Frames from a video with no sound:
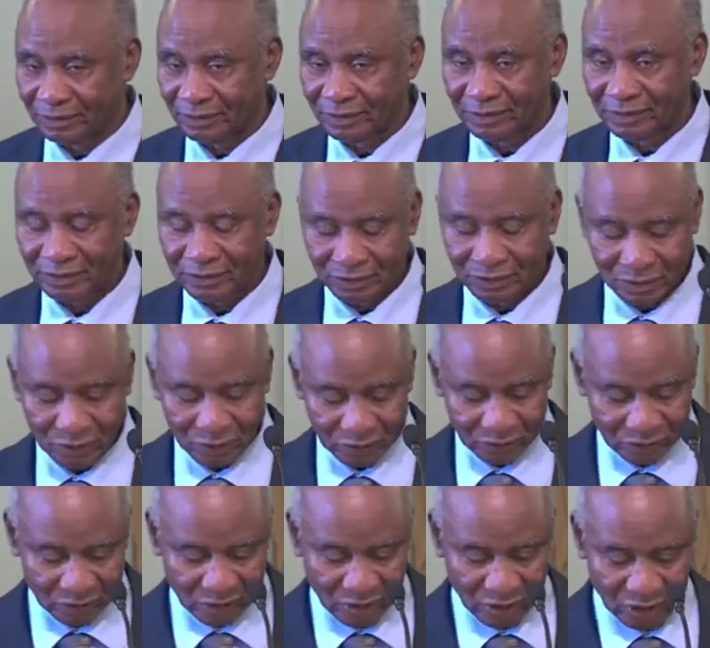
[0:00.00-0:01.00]
To God go
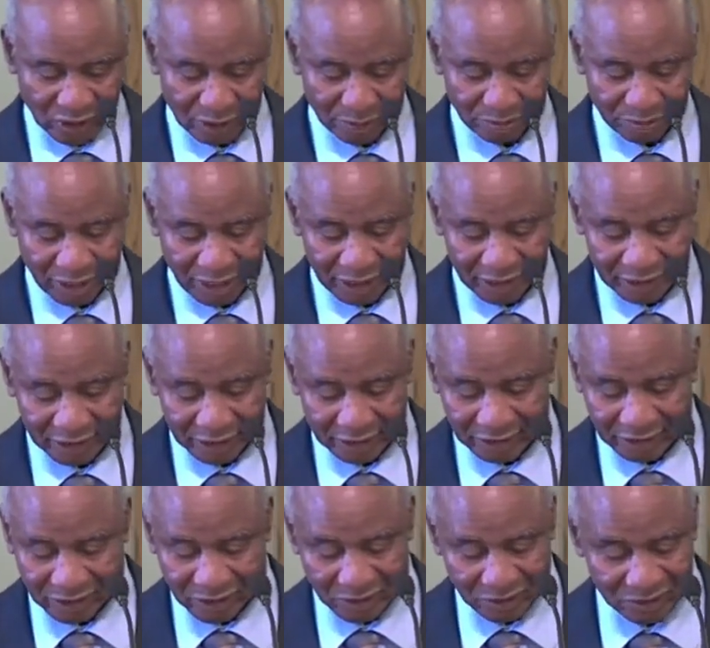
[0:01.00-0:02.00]
to God in prayer.
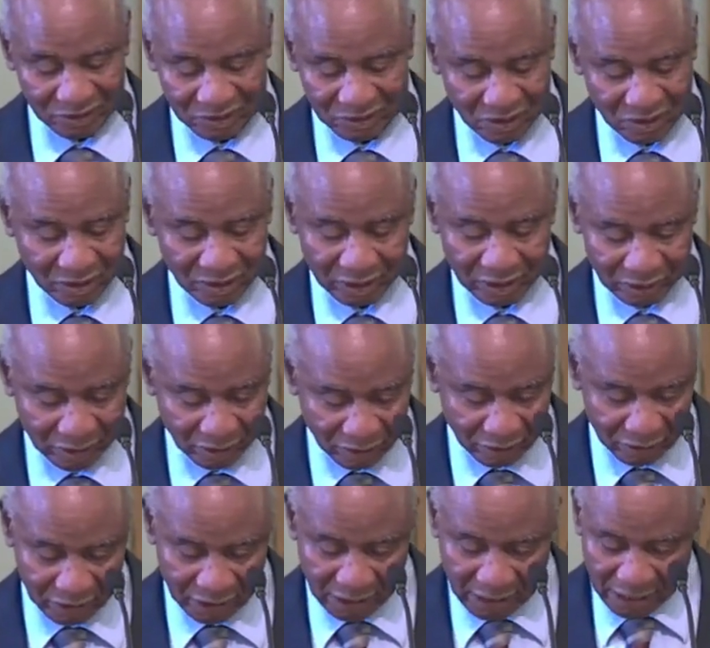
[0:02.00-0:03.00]
Don't, don't,
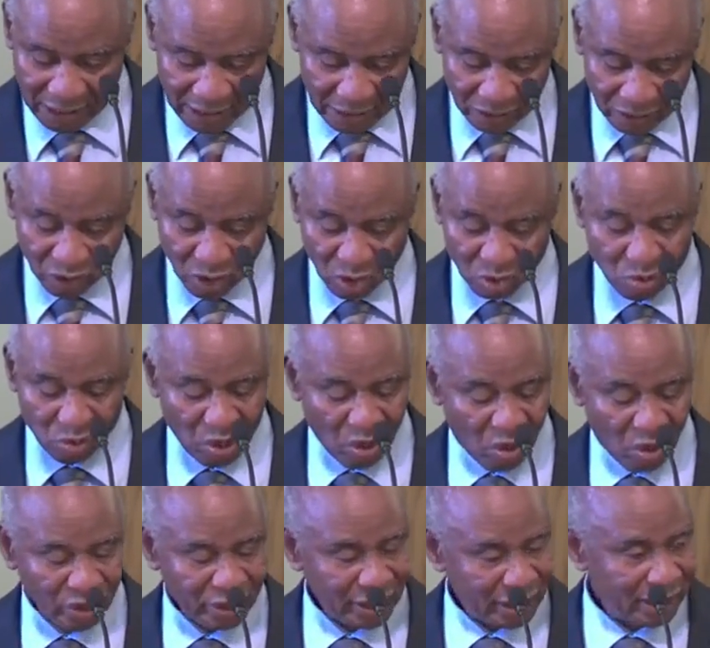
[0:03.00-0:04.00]
don't, don't we
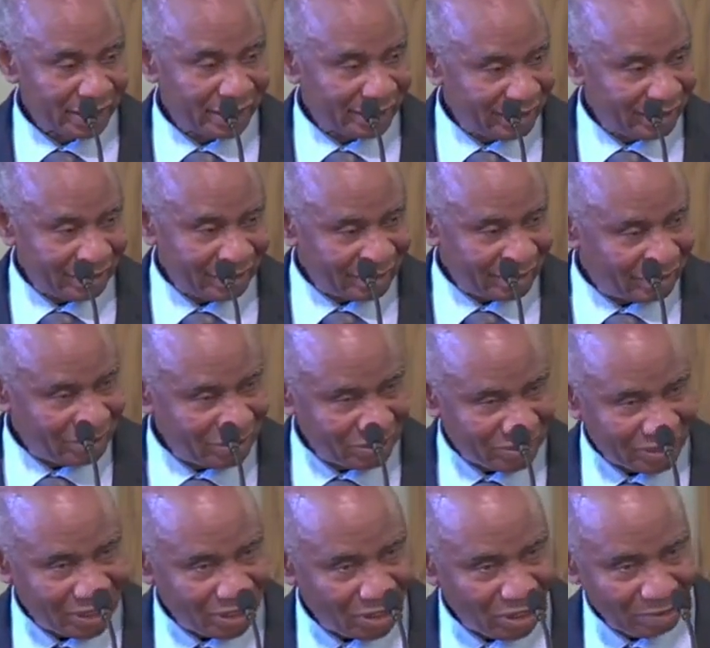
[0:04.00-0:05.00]
all need to
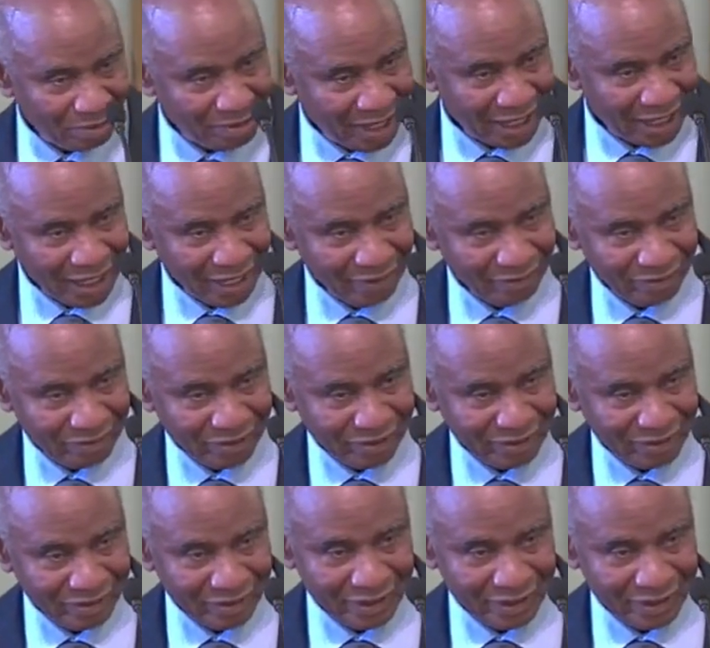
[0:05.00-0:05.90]
stir up our gifts? Yeah.